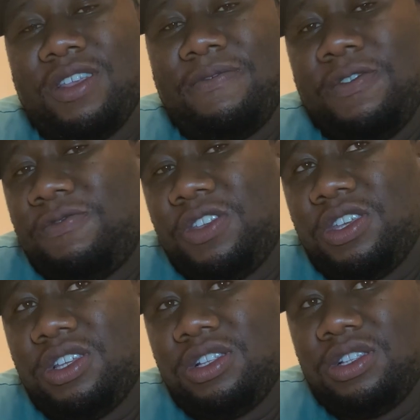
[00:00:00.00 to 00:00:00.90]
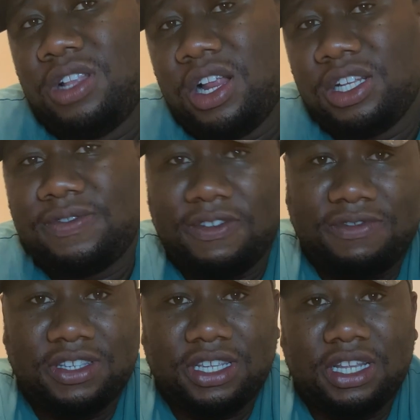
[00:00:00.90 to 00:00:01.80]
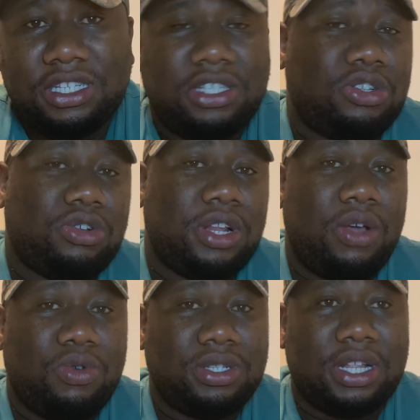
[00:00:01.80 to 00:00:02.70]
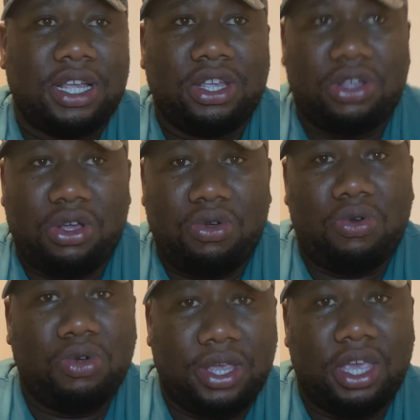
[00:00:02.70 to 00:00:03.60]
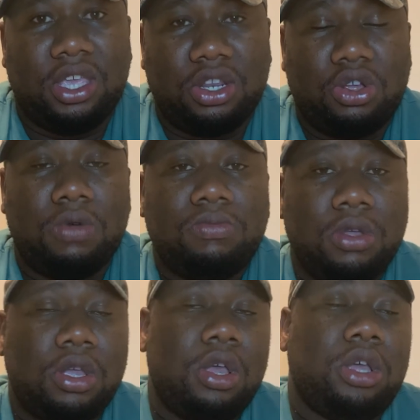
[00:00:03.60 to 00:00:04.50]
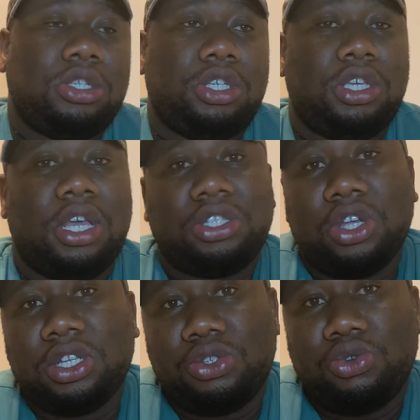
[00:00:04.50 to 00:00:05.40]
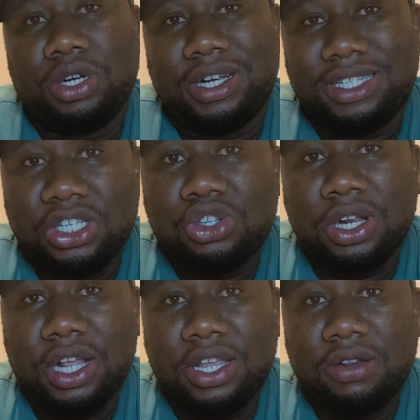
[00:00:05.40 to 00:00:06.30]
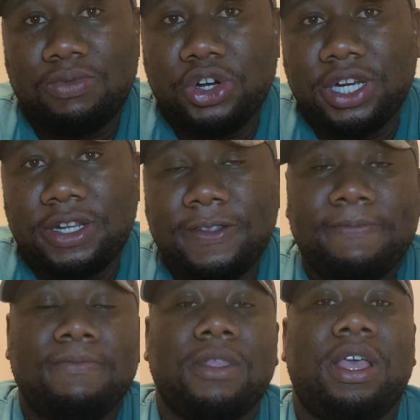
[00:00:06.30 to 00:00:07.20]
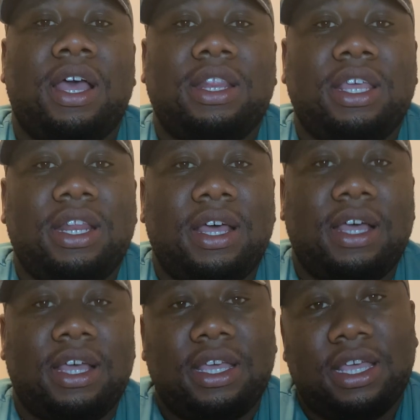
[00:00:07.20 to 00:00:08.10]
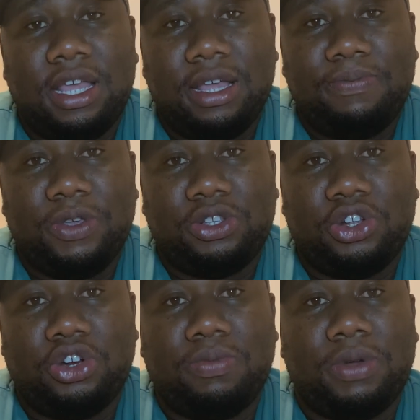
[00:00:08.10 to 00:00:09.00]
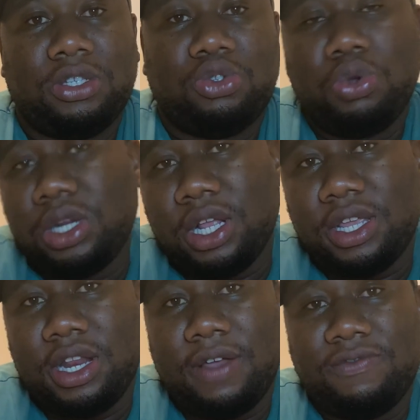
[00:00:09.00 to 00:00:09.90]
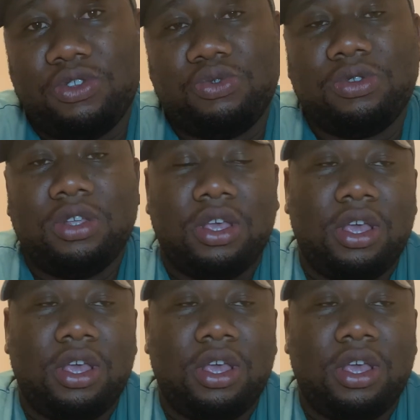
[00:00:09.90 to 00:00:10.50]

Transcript: $15.50. So that was like okay income. She had to get to work at 6 o'clock in the morning, and then I picked her up at 2 o'clock in the afternoon.